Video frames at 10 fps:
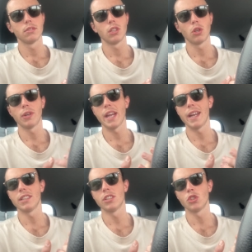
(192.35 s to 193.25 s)
to
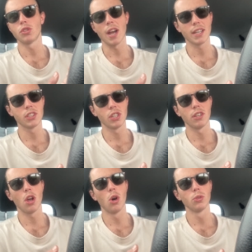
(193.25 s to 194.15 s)
create
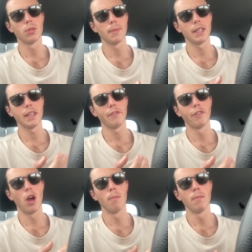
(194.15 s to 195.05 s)
distraction ultimately
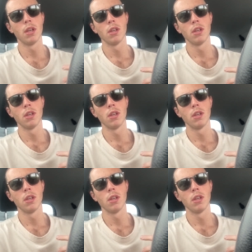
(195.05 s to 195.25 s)
from